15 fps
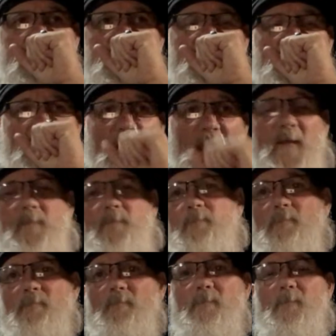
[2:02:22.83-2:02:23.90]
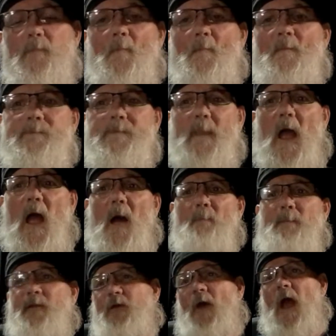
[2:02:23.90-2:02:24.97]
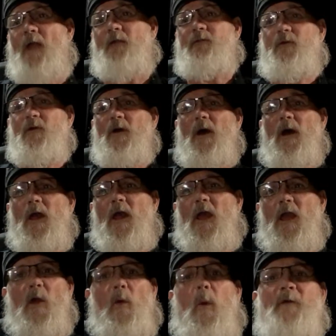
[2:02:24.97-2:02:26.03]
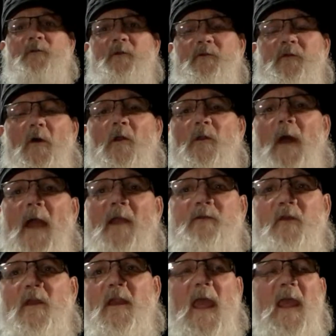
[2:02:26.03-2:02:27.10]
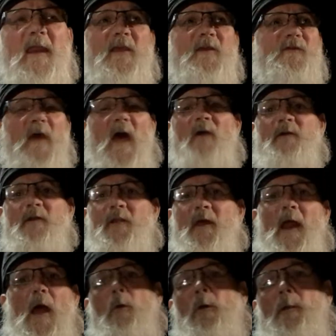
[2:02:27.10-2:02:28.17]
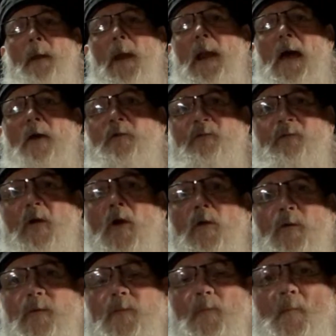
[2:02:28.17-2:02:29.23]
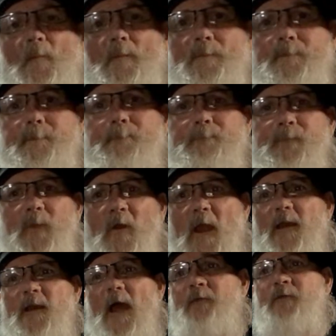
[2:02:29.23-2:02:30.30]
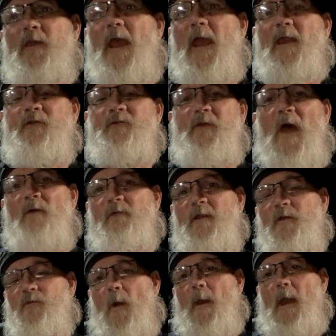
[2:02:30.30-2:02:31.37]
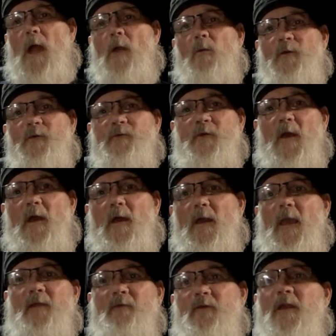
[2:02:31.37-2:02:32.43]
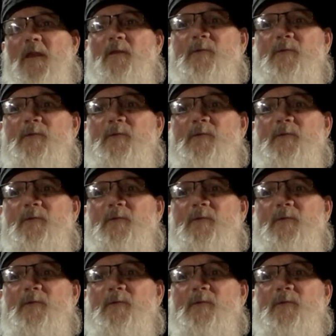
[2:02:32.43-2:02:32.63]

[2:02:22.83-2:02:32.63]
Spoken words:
Right? Besides, it wasn't until 1987 that I would have been allowed to vote. Right? 1987 is when I was 18.